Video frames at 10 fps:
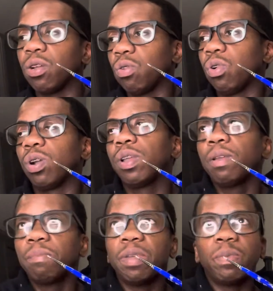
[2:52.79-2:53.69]
or
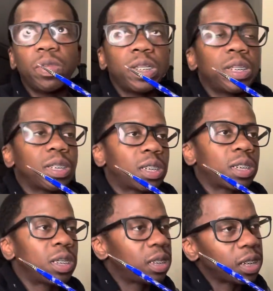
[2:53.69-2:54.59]
maybe it
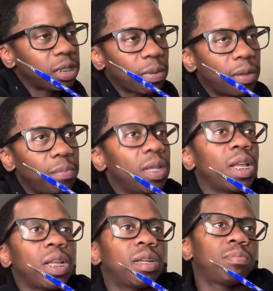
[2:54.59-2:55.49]
just might be
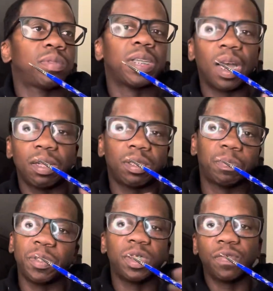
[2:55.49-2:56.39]
like a
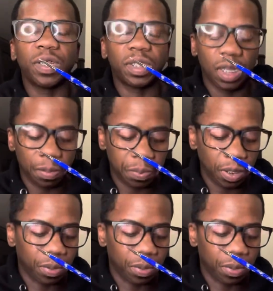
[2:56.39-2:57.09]
specific topic.